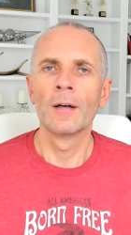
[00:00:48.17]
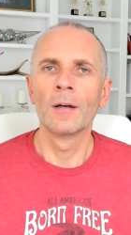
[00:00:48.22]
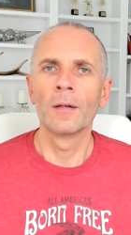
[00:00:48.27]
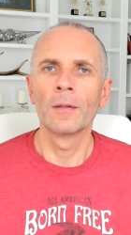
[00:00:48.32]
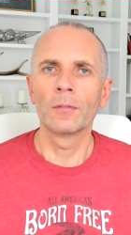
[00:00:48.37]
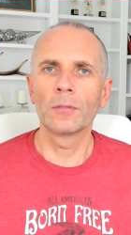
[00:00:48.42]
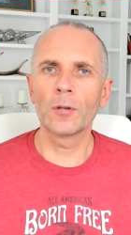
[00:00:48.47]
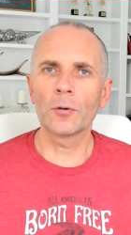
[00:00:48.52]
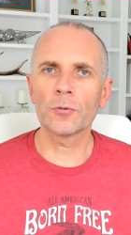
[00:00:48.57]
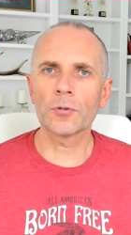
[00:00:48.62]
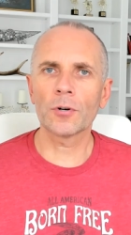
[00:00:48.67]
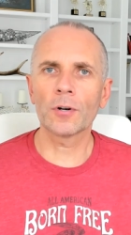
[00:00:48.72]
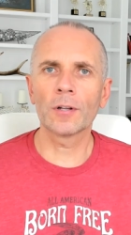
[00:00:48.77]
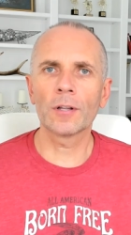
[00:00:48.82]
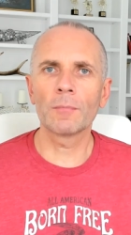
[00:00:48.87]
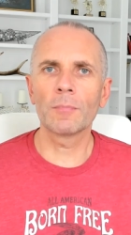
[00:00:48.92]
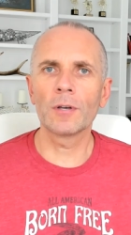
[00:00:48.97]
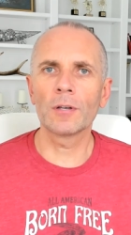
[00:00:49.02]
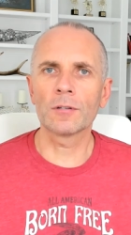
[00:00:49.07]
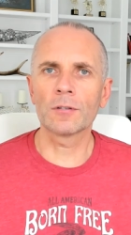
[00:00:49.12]
Those are
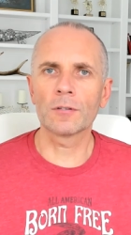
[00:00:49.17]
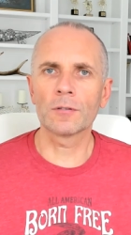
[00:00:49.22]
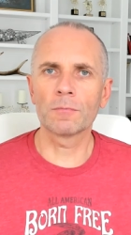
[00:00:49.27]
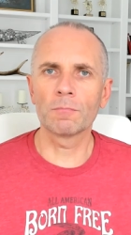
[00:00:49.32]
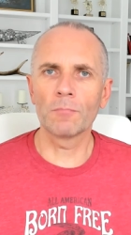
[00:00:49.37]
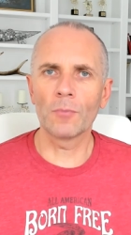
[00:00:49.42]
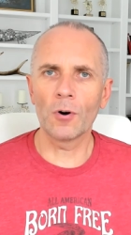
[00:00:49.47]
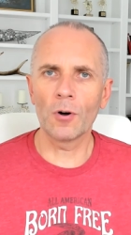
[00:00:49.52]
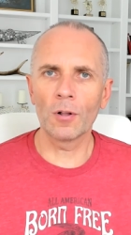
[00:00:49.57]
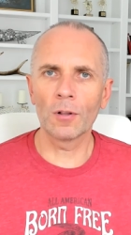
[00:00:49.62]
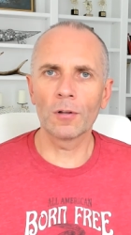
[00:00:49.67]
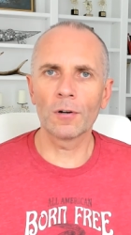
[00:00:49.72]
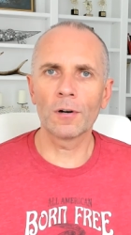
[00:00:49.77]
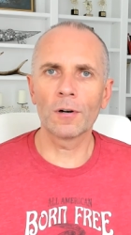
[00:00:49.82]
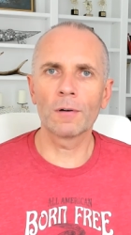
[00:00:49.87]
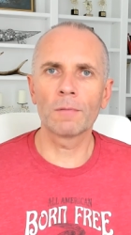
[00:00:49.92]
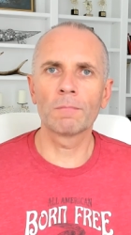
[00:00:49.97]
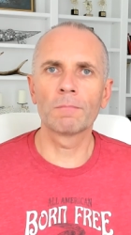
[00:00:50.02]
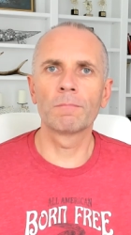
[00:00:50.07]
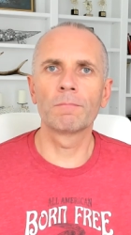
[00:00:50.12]
going to be
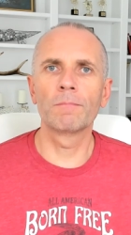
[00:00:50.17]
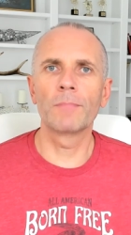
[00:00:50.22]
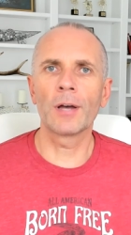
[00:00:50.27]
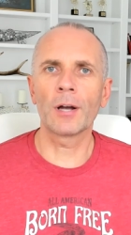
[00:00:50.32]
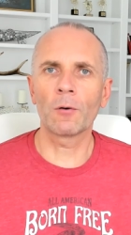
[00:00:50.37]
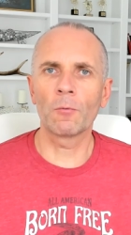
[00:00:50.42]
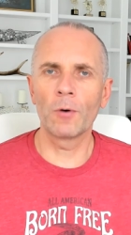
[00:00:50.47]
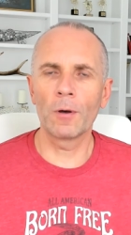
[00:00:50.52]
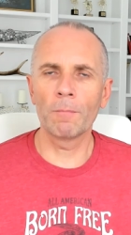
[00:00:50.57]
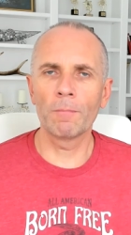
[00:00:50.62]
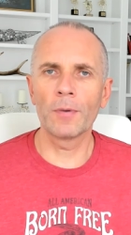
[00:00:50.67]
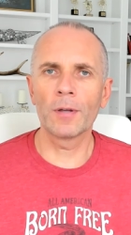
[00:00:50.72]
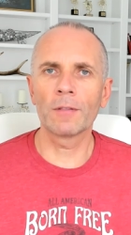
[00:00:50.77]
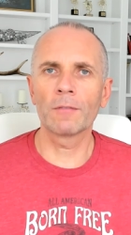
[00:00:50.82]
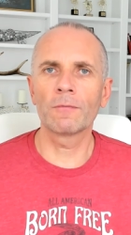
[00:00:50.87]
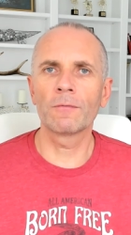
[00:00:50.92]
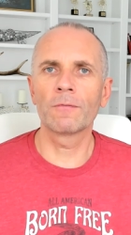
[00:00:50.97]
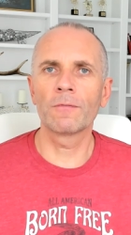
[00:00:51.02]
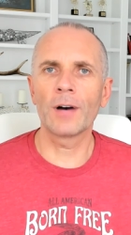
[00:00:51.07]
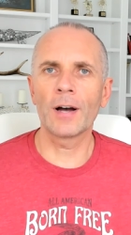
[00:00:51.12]
smaller
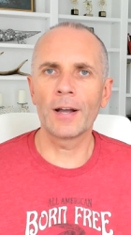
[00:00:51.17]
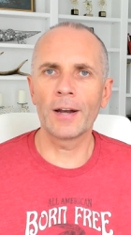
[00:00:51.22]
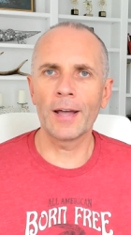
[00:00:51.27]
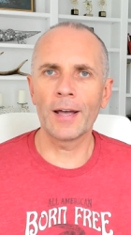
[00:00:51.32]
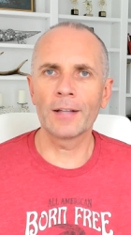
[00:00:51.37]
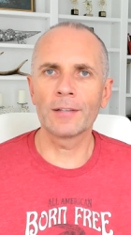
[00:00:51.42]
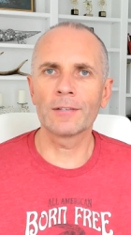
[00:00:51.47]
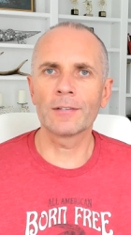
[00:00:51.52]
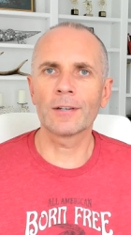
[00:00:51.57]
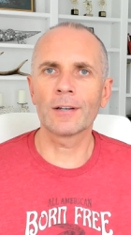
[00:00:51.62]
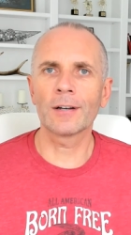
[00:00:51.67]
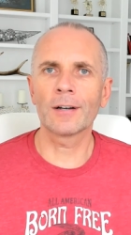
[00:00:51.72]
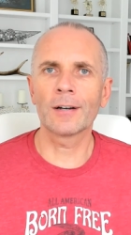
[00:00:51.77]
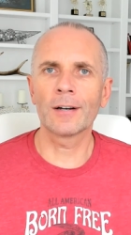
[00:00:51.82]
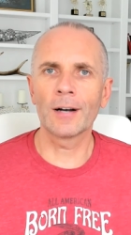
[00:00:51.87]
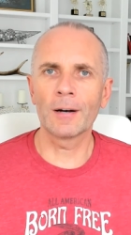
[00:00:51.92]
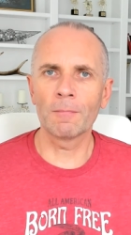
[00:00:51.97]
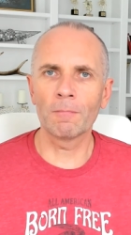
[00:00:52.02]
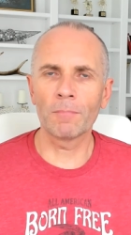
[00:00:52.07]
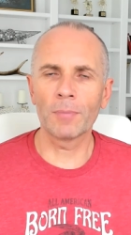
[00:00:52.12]
equipment financing
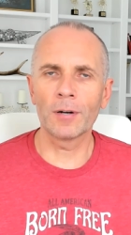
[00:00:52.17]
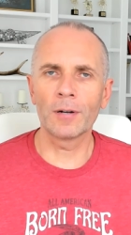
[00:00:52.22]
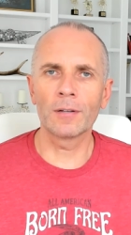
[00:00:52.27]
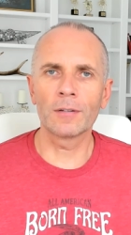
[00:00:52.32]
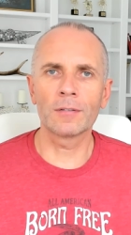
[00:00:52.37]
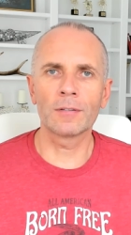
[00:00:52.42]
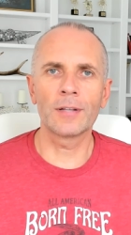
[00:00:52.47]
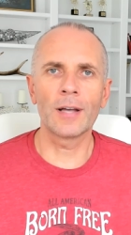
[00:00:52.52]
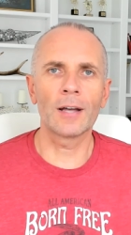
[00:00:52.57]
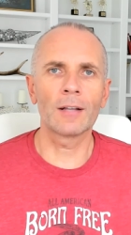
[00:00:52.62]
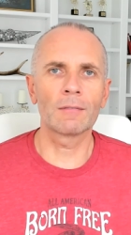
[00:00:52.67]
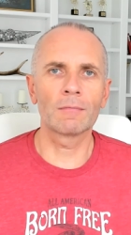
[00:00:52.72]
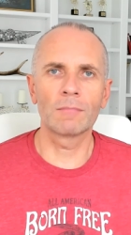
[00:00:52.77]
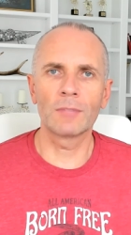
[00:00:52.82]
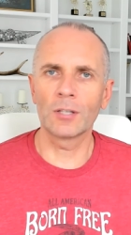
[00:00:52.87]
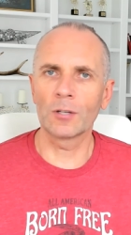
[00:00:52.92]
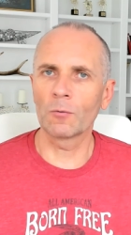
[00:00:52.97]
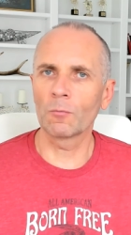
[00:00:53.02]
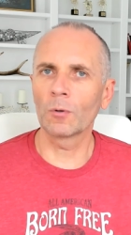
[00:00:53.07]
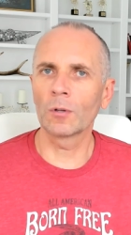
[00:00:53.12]
companies that
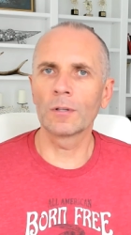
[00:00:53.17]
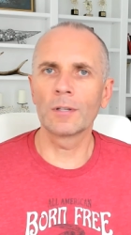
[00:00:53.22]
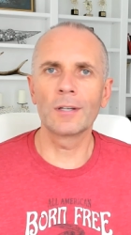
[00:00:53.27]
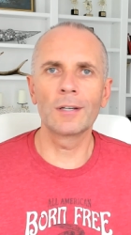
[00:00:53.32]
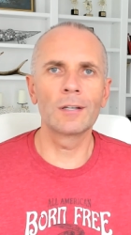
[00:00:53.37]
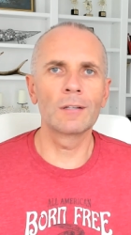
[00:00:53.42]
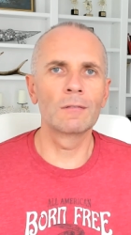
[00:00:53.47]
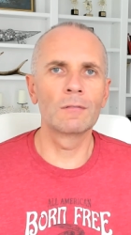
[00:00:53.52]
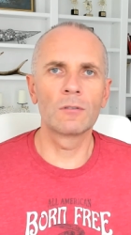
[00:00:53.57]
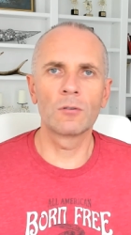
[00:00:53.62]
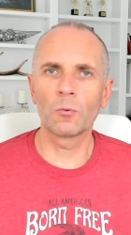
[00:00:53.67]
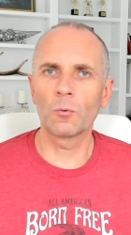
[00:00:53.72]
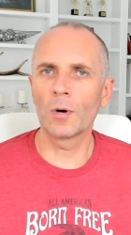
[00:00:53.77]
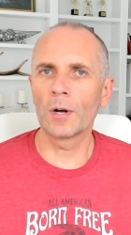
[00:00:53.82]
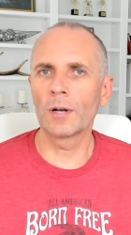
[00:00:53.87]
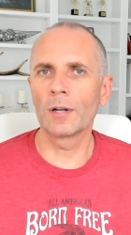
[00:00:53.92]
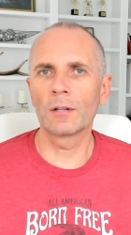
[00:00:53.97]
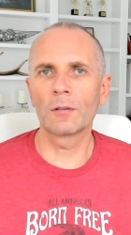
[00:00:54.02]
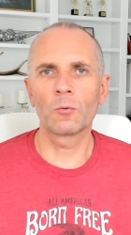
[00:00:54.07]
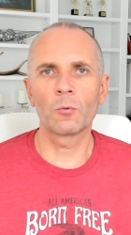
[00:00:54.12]
will need
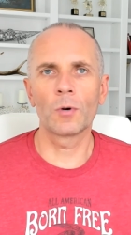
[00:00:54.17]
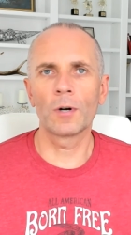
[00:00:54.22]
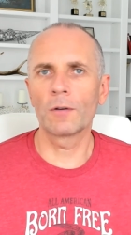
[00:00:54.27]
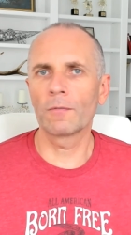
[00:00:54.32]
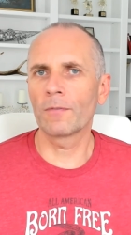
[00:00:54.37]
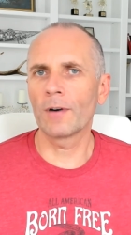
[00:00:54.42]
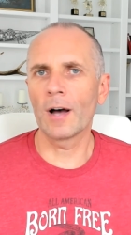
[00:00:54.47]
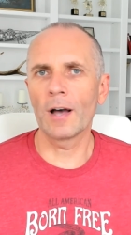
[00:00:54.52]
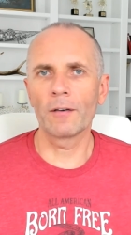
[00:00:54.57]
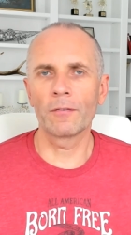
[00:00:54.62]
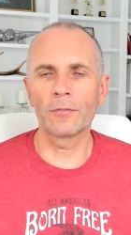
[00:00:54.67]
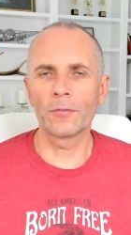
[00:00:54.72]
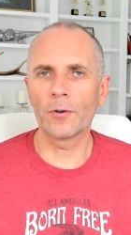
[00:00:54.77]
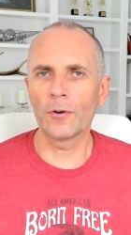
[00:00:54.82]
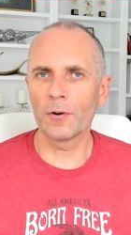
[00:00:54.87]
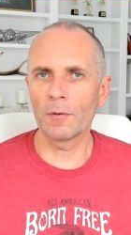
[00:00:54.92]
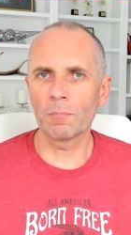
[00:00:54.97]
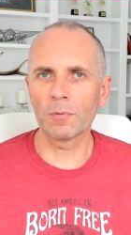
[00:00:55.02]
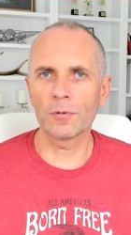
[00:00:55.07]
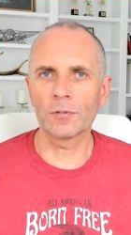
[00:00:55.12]
20, 25,
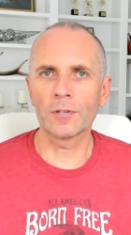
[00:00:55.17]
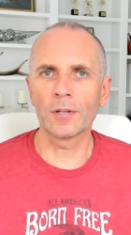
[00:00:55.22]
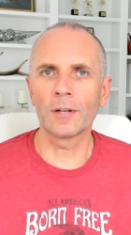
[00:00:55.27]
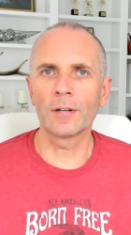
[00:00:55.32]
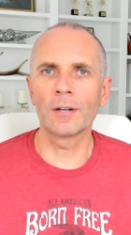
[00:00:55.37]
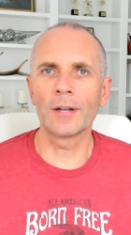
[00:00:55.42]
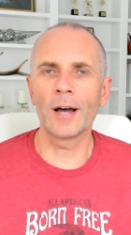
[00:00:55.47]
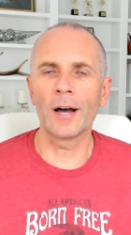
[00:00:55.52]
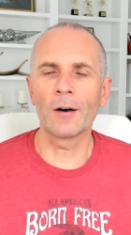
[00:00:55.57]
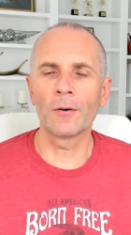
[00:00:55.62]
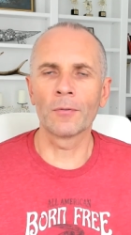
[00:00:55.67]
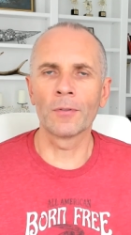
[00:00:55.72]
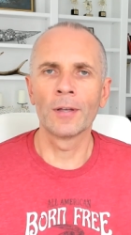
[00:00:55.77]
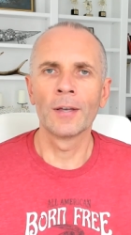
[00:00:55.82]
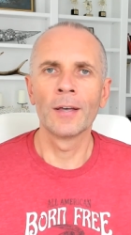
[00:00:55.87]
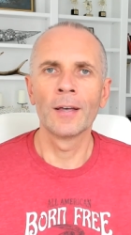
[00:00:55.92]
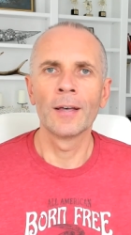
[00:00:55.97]
30% down.